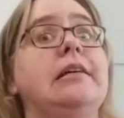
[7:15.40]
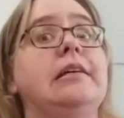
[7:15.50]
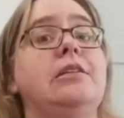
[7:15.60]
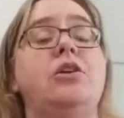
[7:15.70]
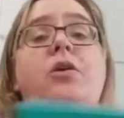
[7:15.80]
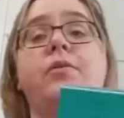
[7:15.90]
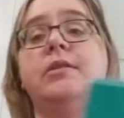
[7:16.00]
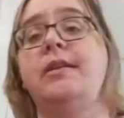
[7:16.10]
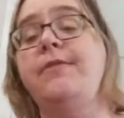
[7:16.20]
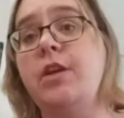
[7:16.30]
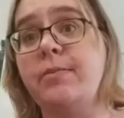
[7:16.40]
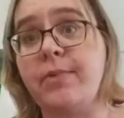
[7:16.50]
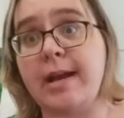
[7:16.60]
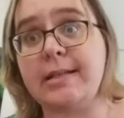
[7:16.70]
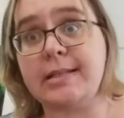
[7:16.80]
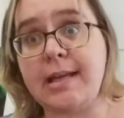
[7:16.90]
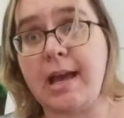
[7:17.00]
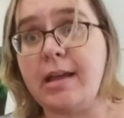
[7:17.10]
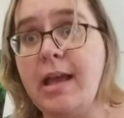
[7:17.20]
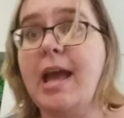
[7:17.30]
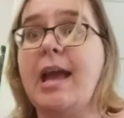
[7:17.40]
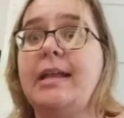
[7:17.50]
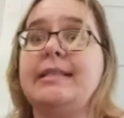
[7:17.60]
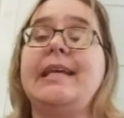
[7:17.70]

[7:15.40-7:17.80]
So see if you can practice that and